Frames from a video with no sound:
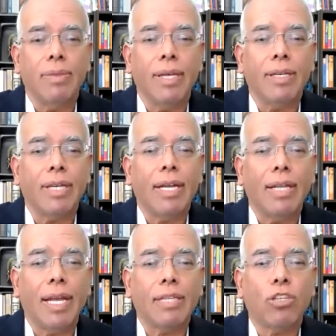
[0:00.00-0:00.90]
They kind of
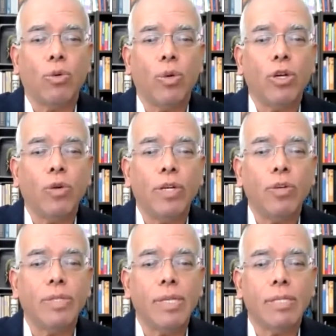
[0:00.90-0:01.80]
like throw it over
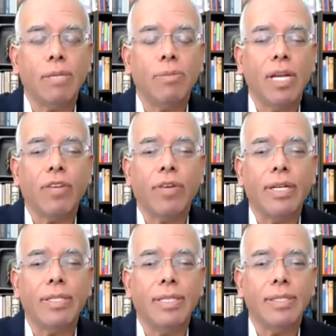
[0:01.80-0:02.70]
to systems
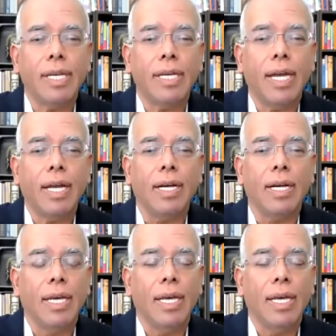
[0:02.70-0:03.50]
integrators and say, here,